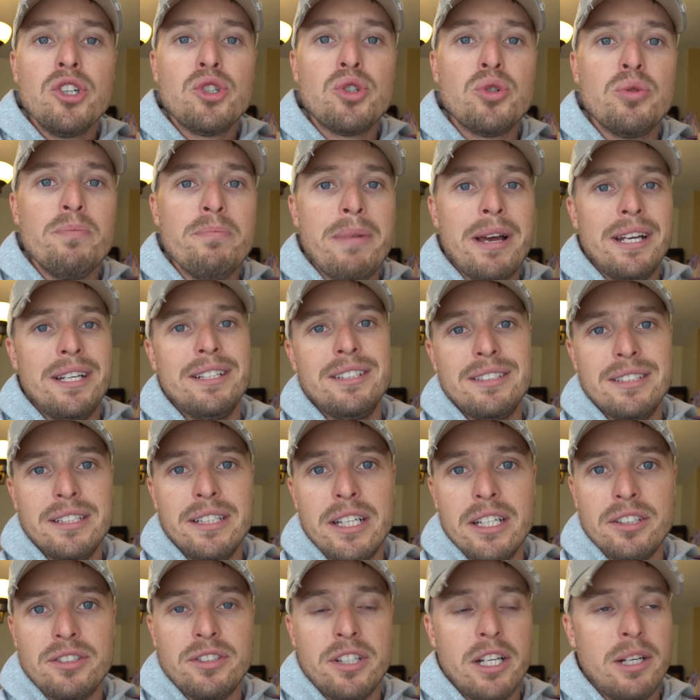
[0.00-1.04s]
tremendously
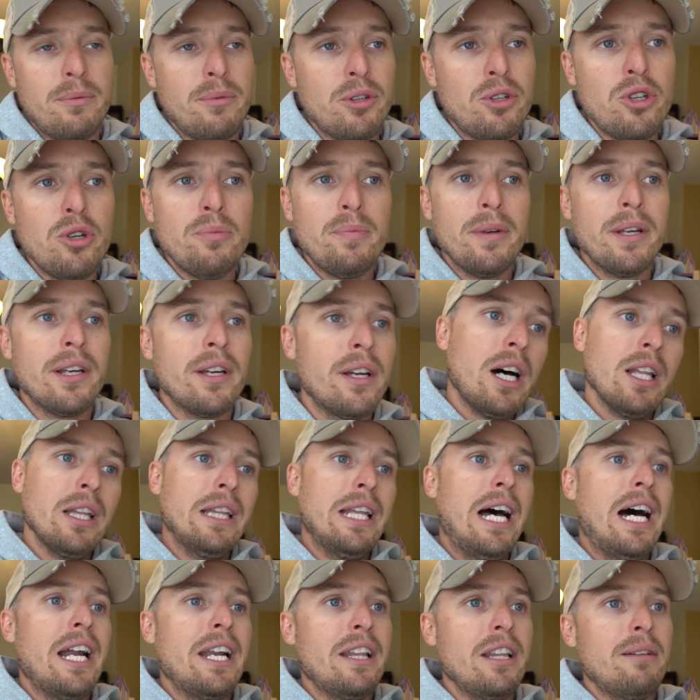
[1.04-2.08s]
yesterday, recouping a
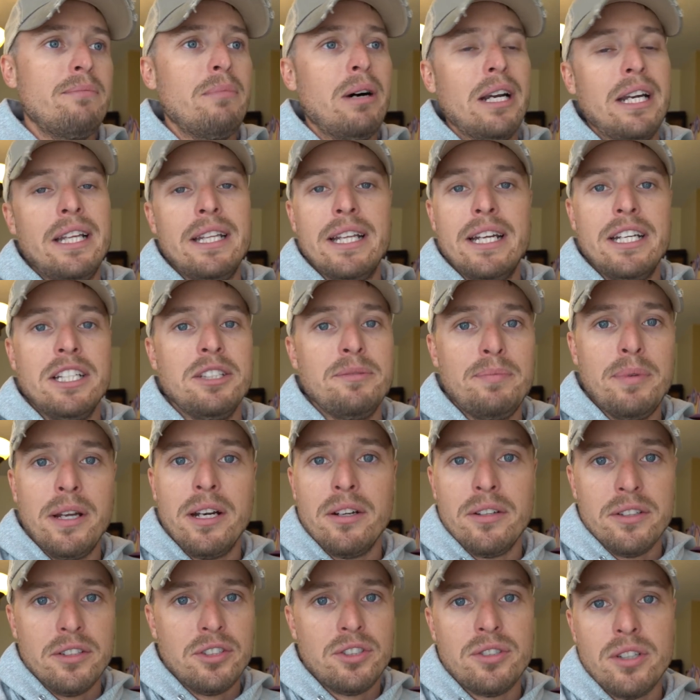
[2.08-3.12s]
lot of the money that is spent
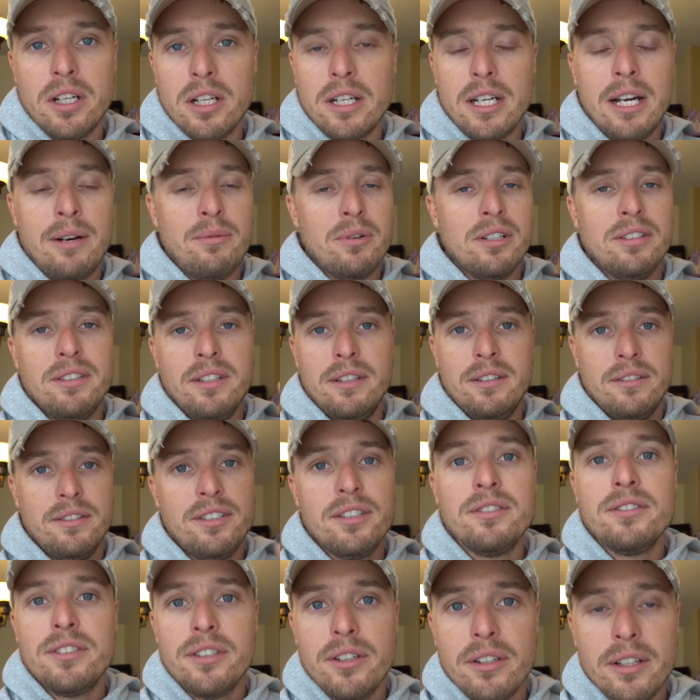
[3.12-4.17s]
on this truck. I want to say
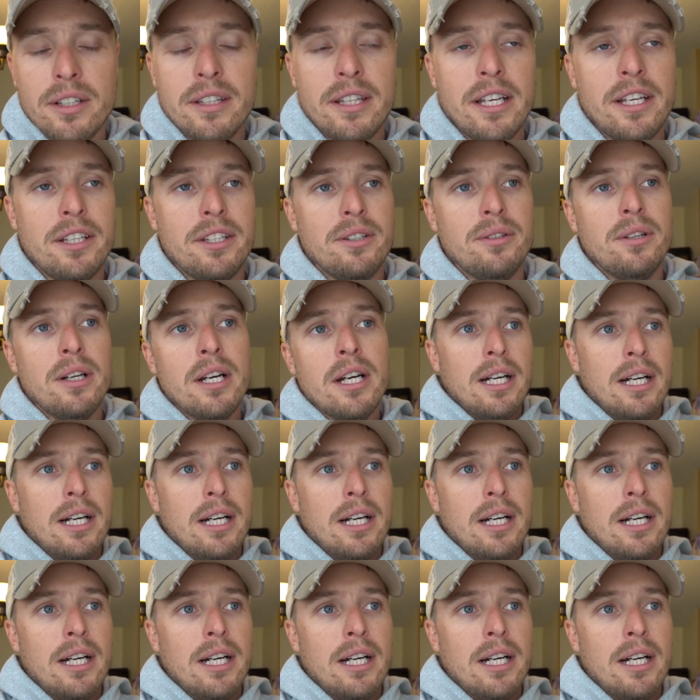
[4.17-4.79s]
sincerely thank you.